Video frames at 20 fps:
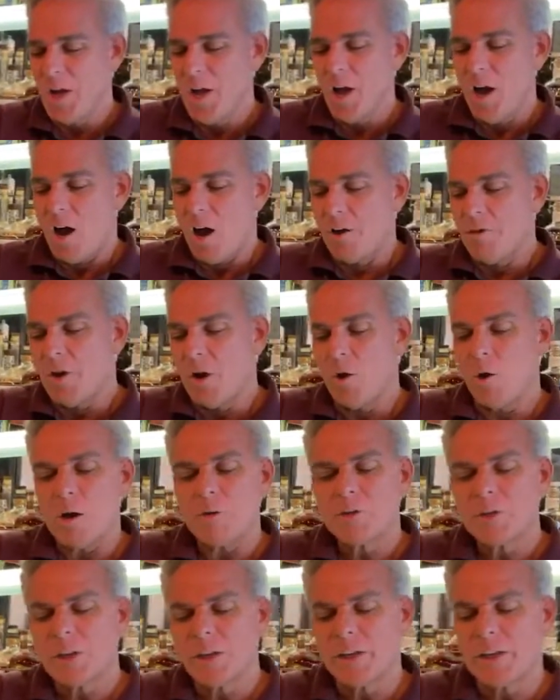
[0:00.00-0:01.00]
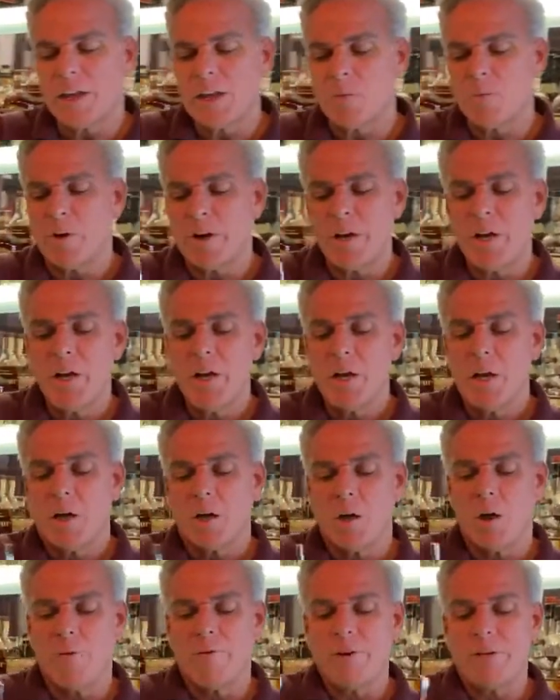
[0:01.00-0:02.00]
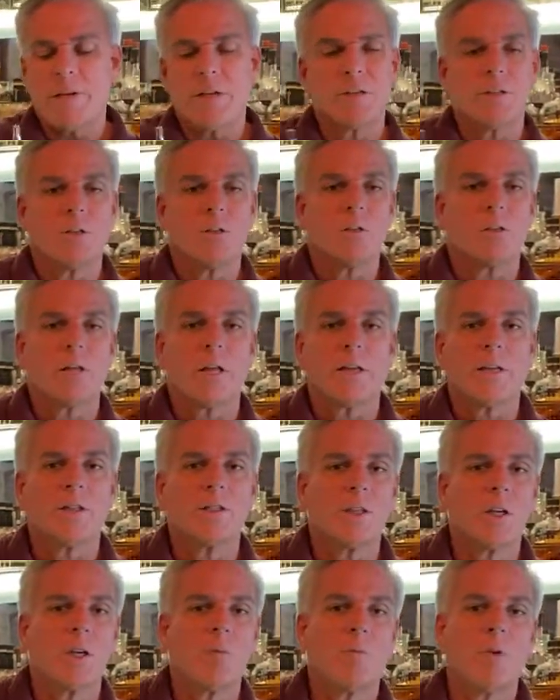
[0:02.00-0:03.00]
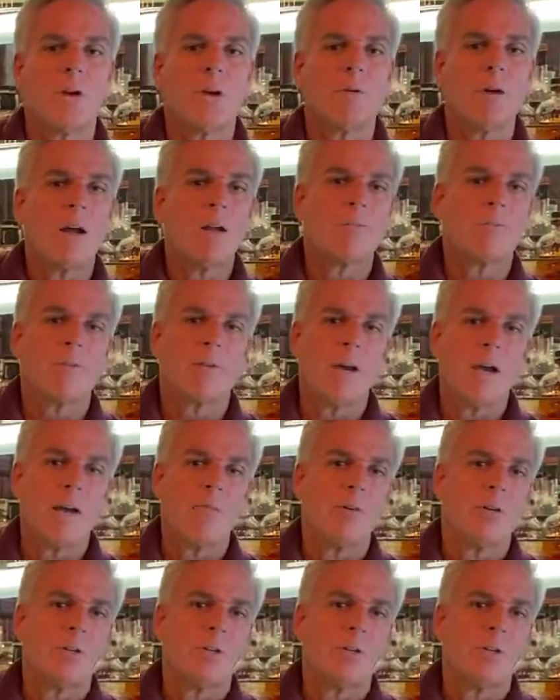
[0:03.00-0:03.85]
Although I was telling Emery, COVID doesn't look like it's going to be around forever.